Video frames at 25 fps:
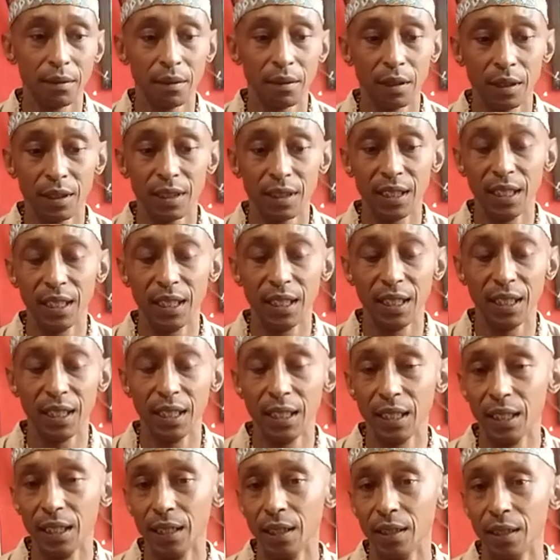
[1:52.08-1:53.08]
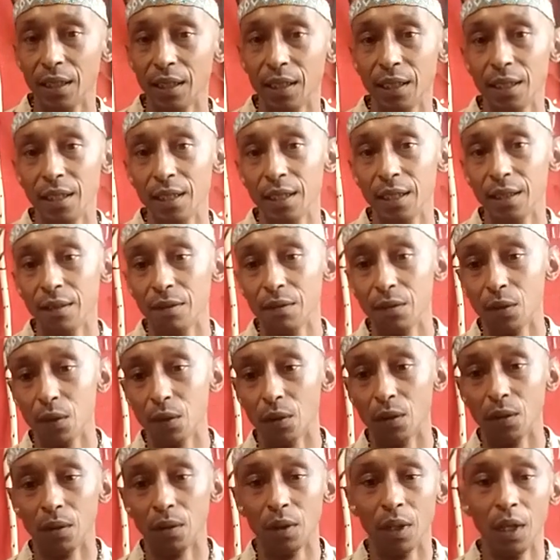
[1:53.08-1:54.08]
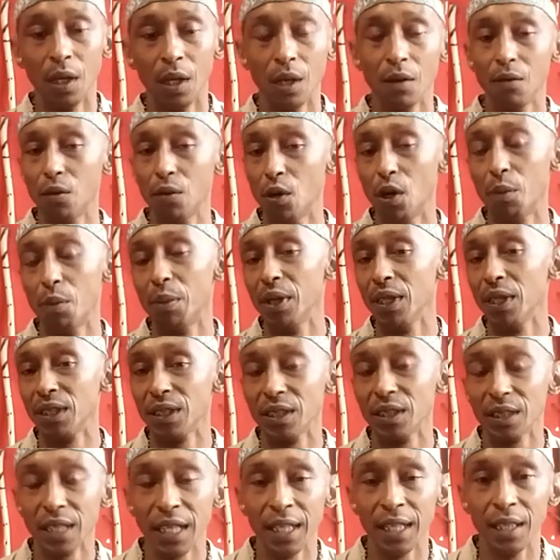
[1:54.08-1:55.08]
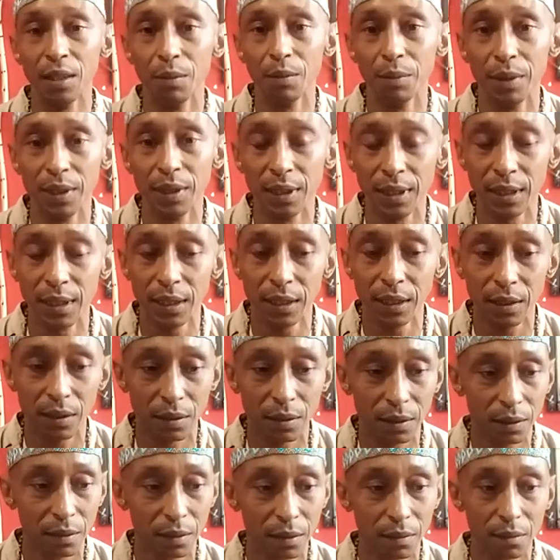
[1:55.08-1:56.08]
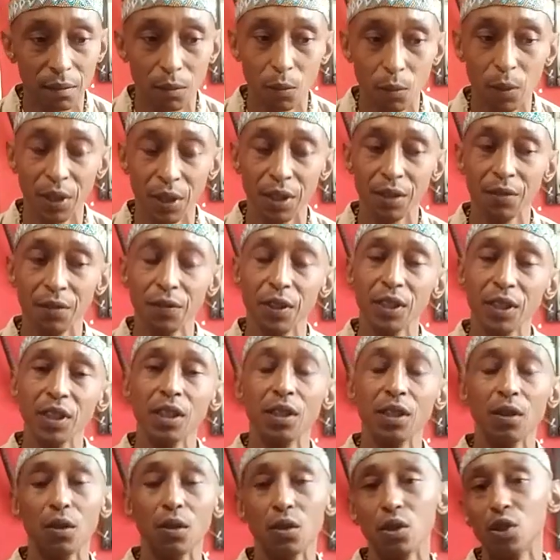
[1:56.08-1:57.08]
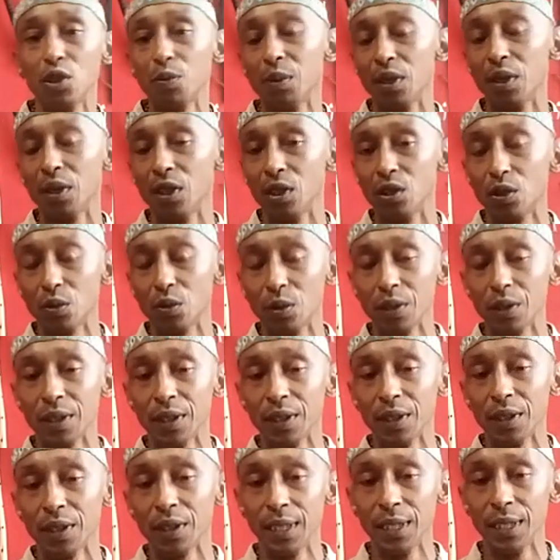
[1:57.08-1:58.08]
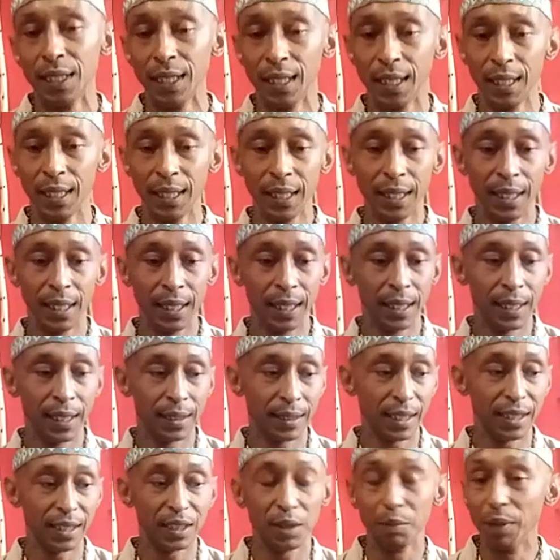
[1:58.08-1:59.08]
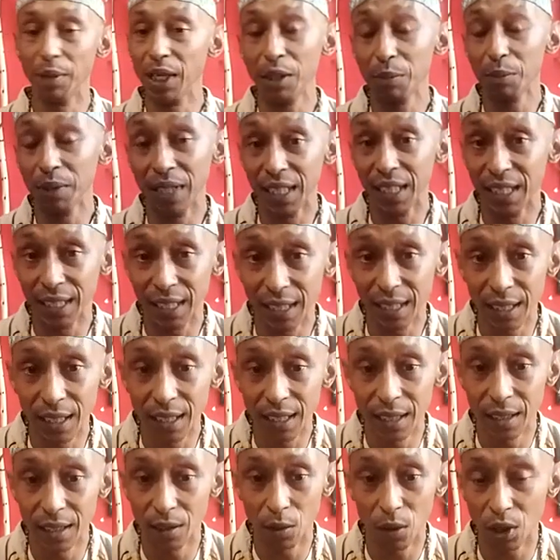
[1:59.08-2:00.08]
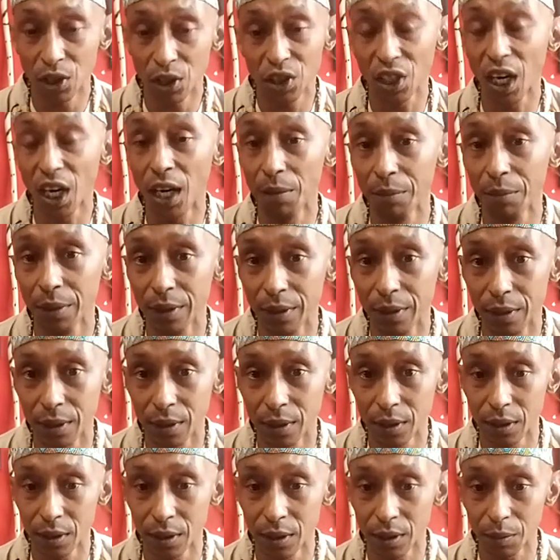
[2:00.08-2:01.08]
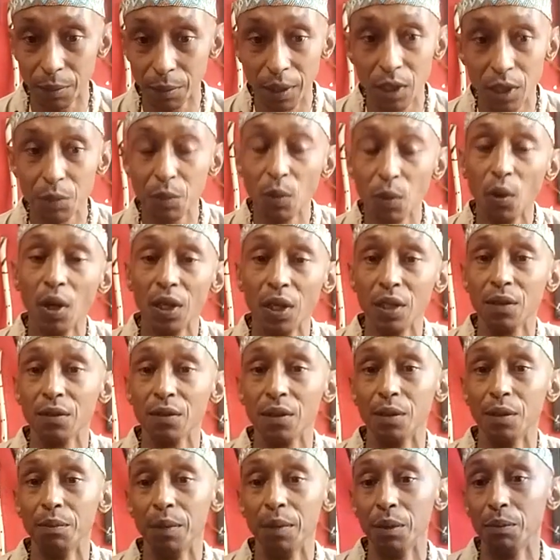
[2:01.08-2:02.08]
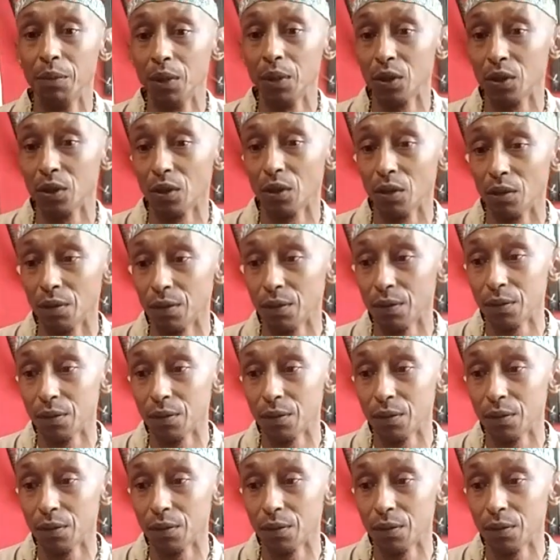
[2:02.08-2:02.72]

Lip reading: seeking healing for a person's ailments, whether physical or spiritual. Doesn't make me a healer or a shaman. It just makes me one of the members of